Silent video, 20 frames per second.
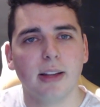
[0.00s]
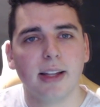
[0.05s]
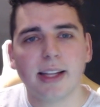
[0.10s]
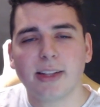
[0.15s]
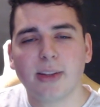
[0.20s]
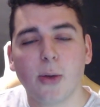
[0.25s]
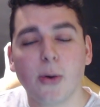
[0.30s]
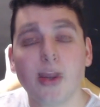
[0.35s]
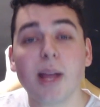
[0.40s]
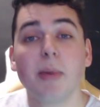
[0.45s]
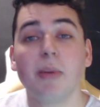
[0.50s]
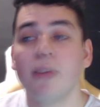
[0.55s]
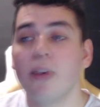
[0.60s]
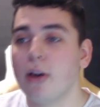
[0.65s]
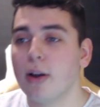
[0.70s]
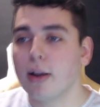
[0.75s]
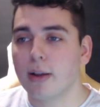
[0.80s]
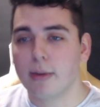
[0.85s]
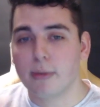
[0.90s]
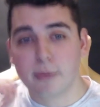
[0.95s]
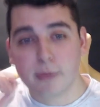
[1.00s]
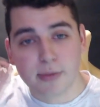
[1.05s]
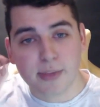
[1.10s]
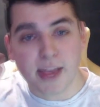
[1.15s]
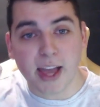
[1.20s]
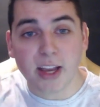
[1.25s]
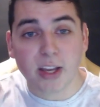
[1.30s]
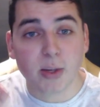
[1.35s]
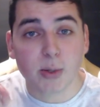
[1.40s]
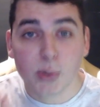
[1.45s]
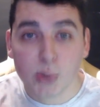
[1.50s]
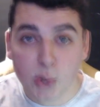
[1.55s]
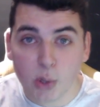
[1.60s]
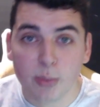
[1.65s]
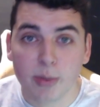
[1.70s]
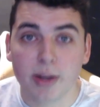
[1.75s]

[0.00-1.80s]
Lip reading: Like, don't get me wrong, thank you so